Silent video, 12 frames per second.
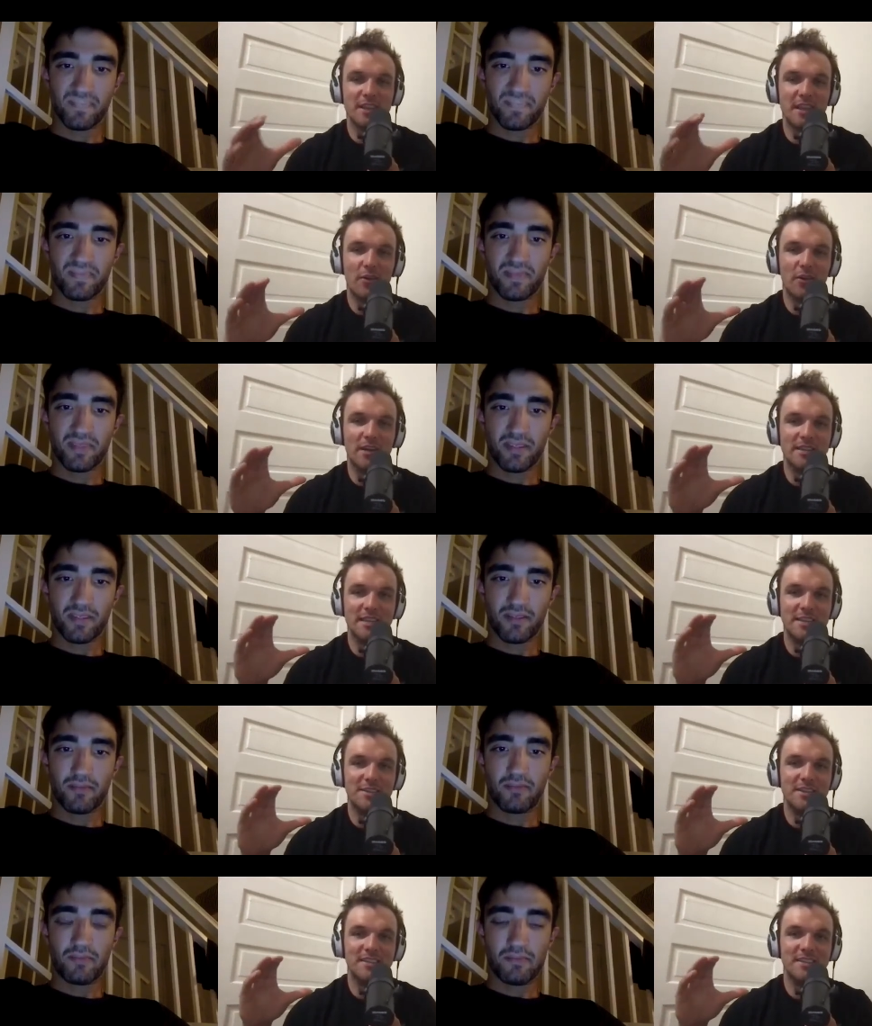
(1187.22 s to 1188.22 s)
Speaker 1: the
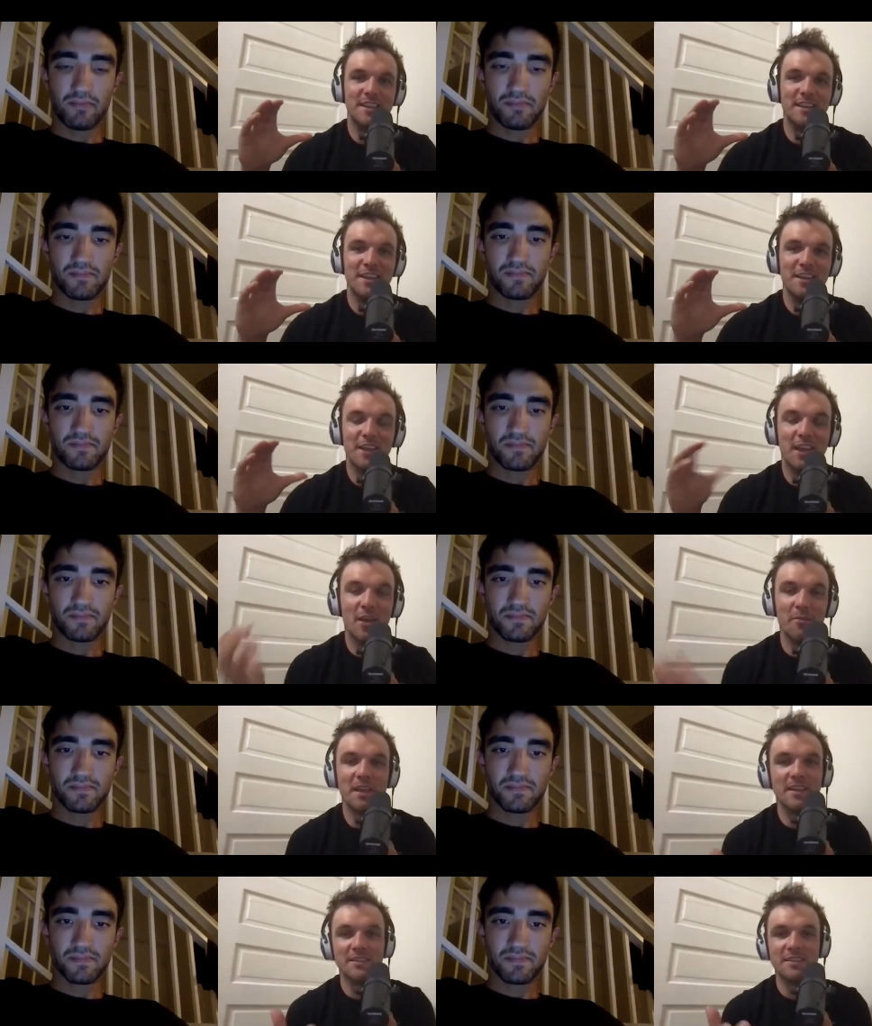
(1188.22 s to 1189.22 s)
organization is coming
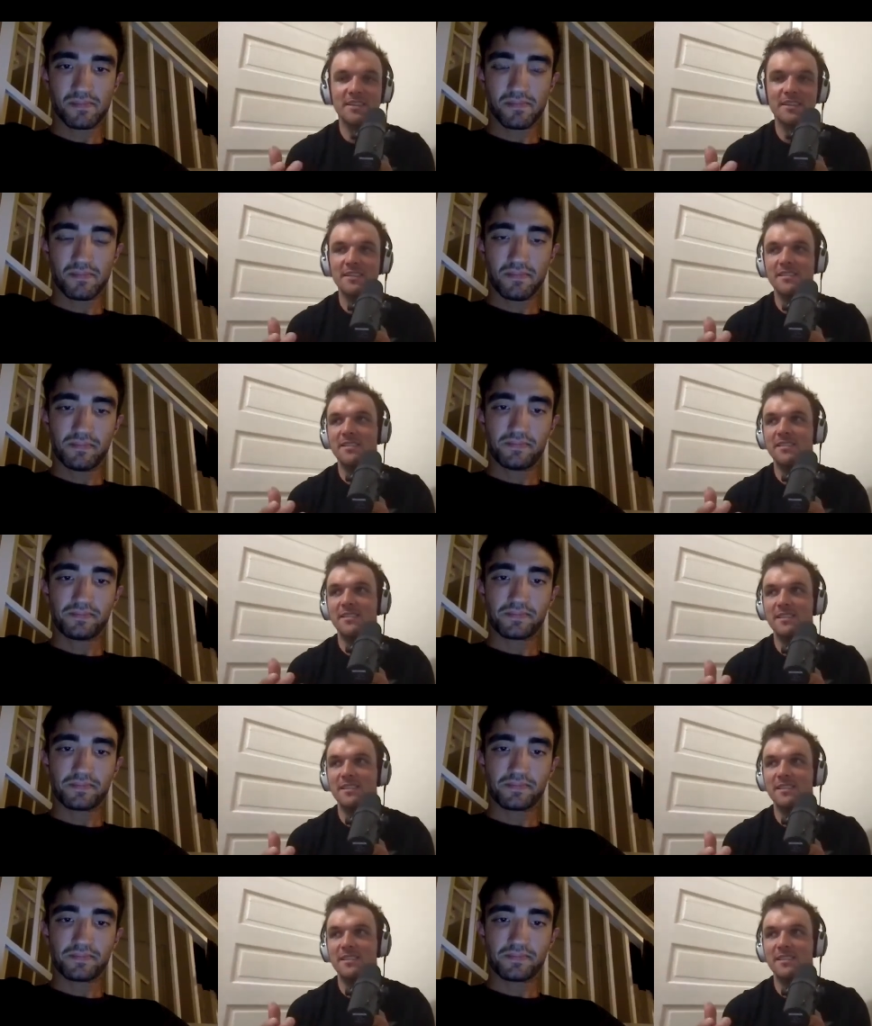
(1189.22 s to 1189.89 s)
into this